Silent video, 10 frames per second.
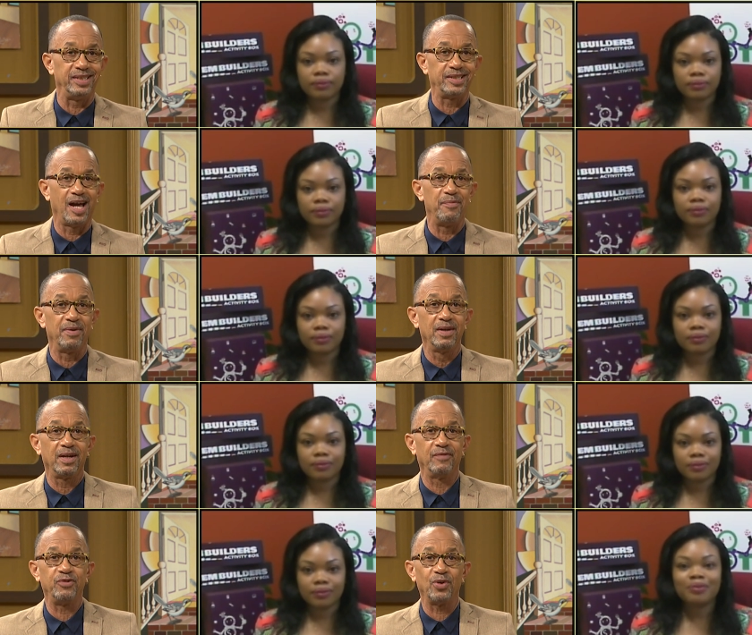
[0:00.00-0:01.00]
Speaker 1: time.
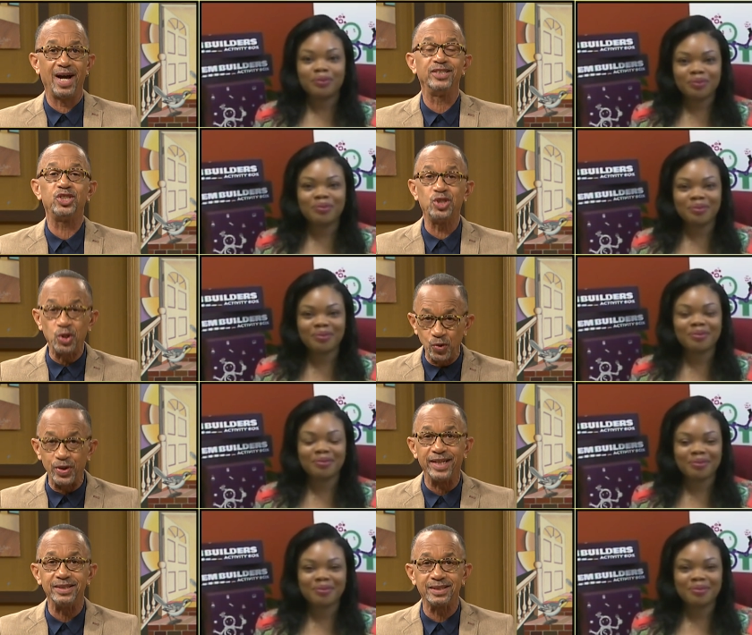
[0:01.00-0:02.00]
Have you had mm -hmm.
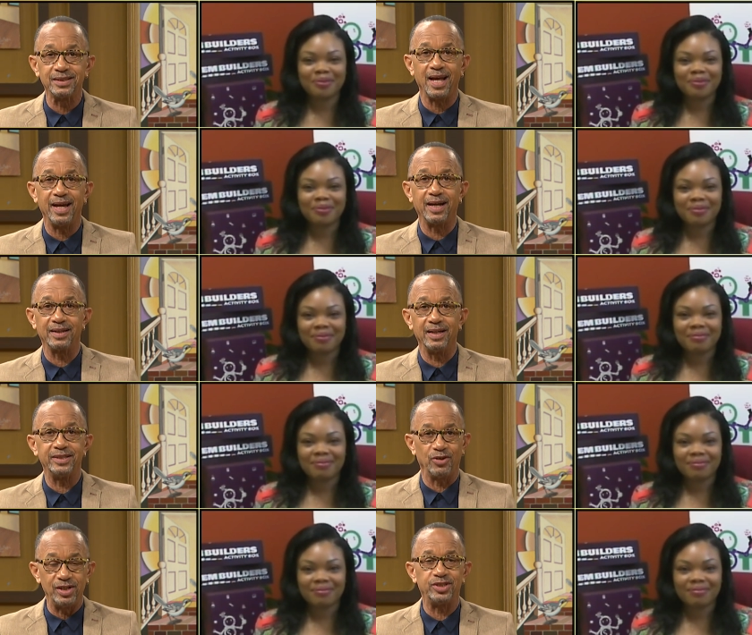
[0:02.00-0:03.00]
students, like
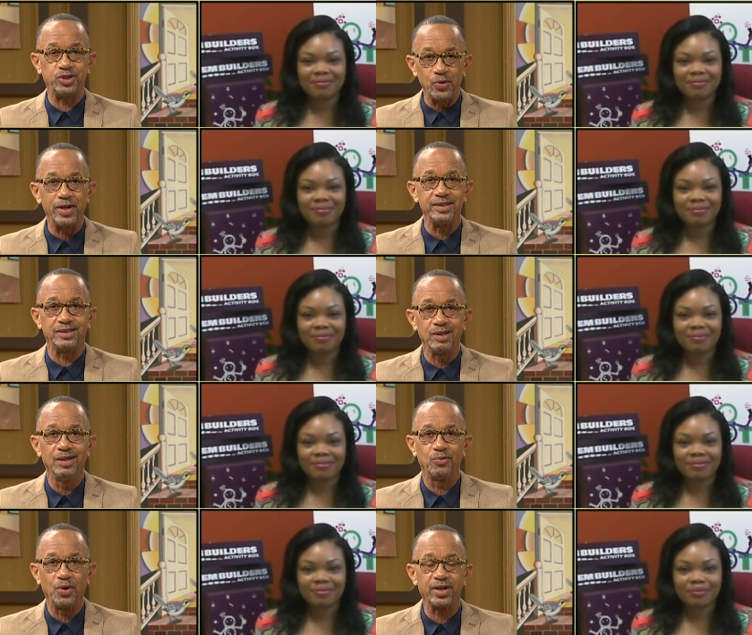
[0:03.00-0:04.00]
literally students,
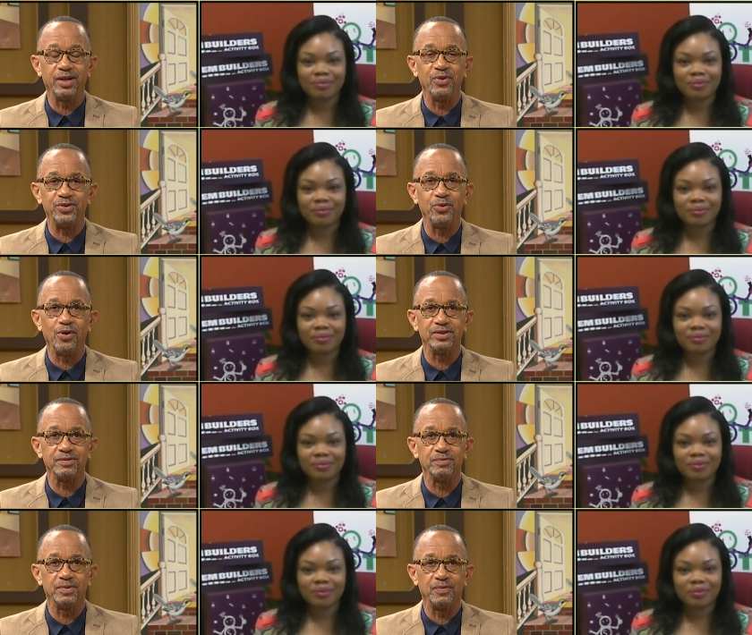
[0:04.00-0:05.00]
working with you
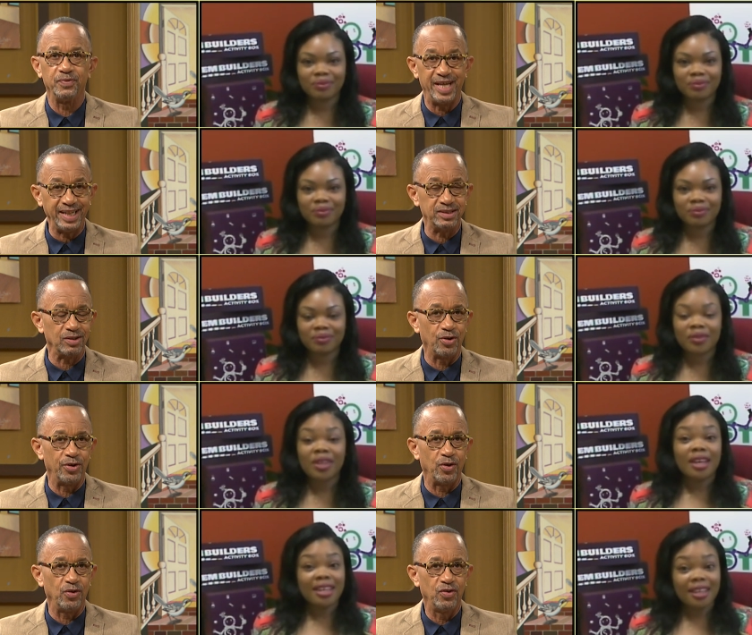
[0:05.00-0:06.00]
yet or
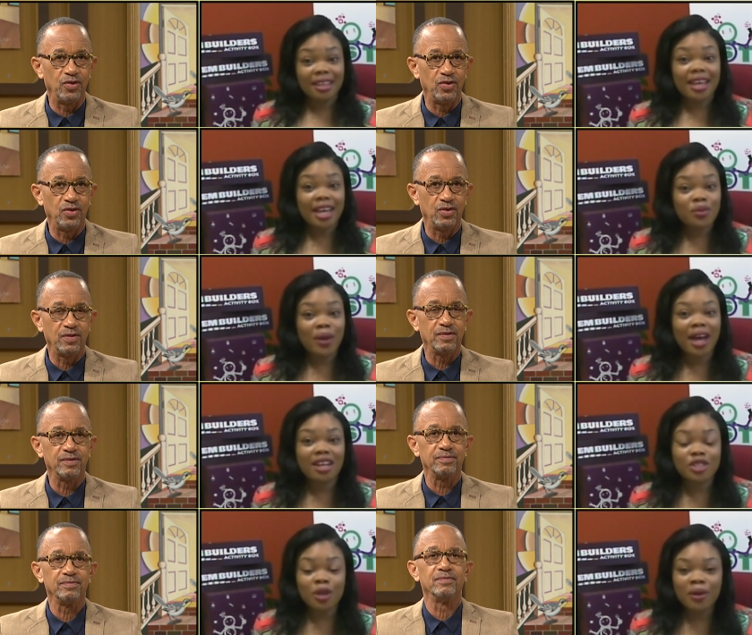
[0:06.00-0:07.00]
no?
Speaker 2: Yes, we had
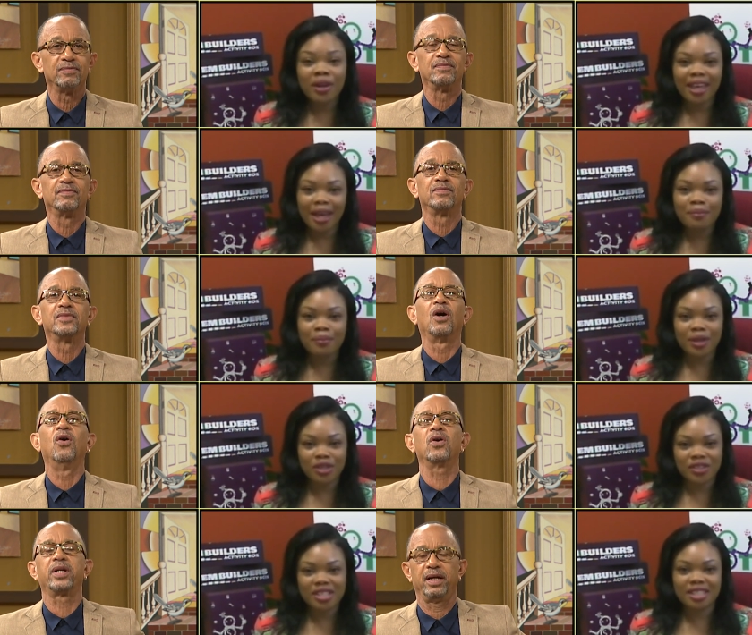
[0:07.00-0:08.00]
a summer camp,
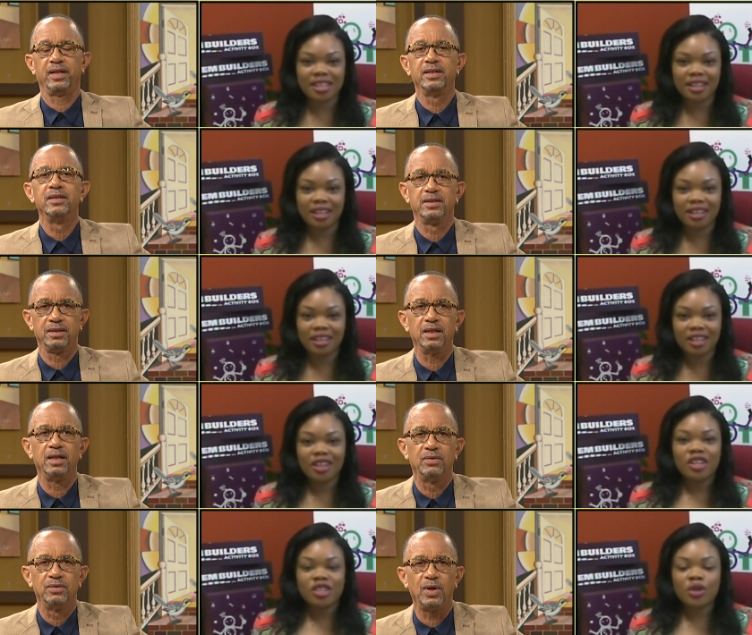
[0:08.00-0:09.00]
interestingly. Okay. Yeah.
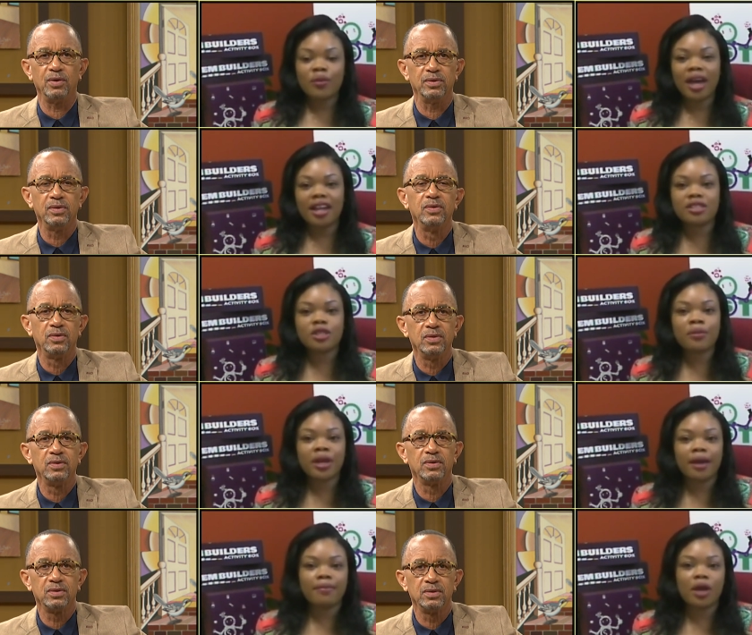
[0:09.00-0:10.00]
So we had a summer
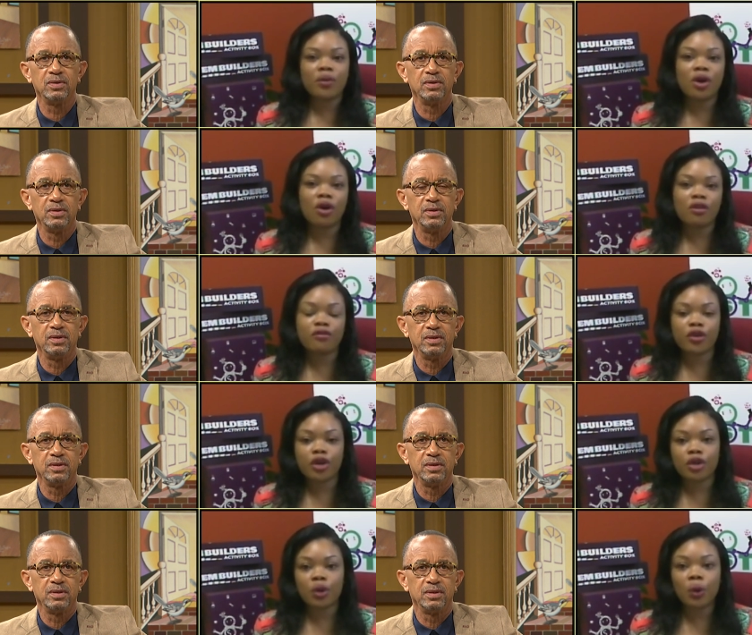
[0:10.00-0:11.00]
camp that we offered
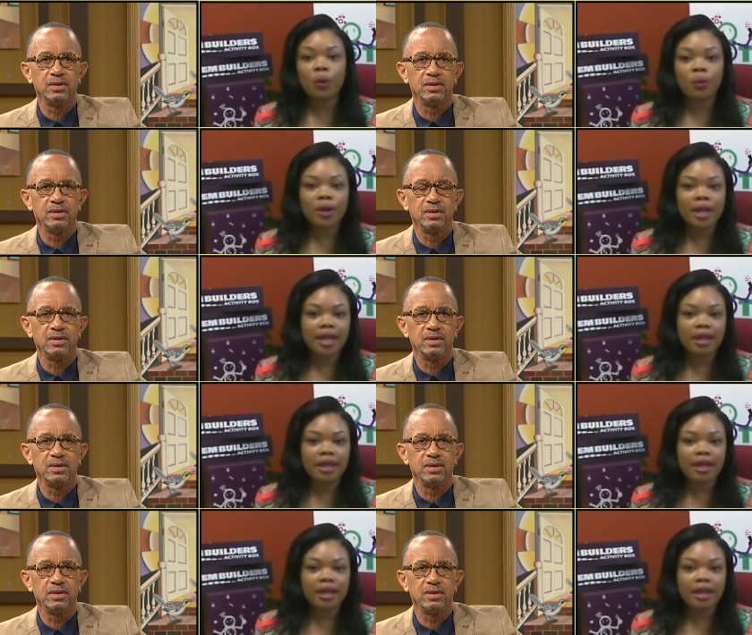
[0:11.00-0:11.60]
coding,